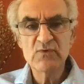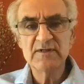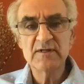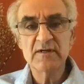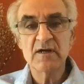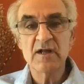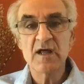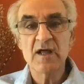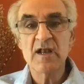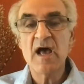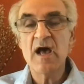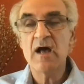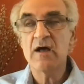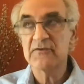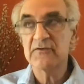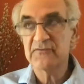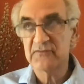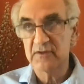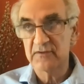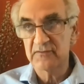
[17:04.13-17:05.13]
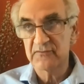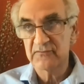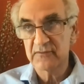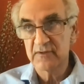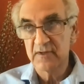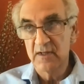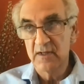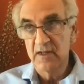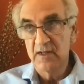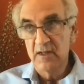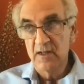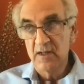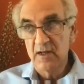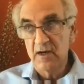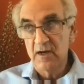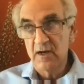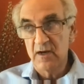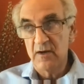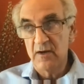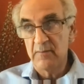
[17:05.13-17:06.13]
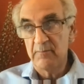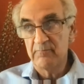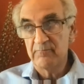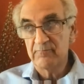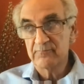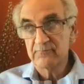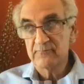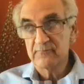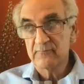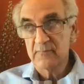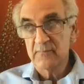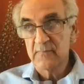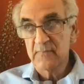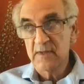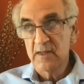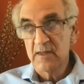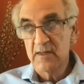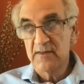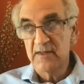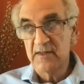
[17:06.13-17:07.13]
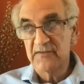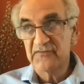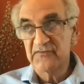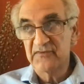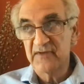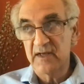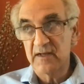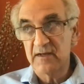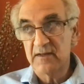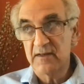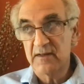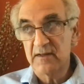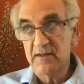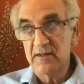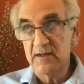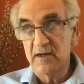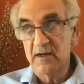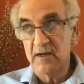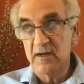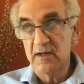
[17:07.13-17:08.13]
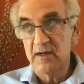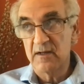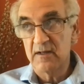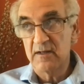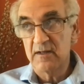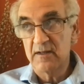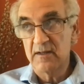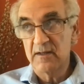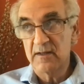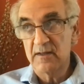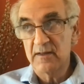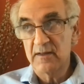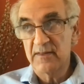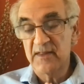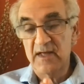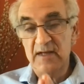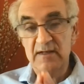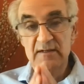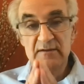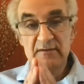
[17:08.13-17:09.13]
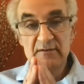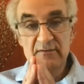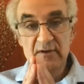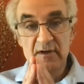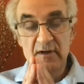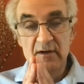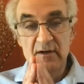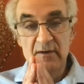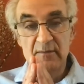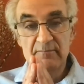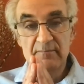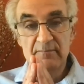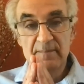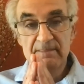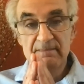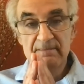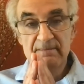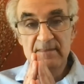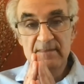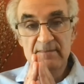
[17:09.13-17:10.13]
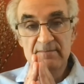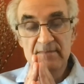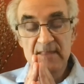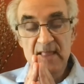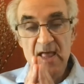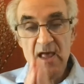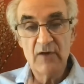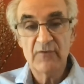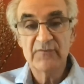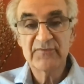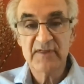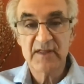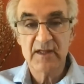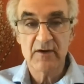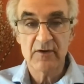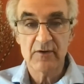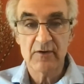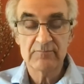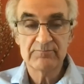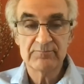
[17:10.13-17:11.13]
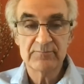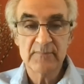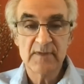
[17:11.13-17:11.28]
did an analysis um, that said, uh, that um, healthcare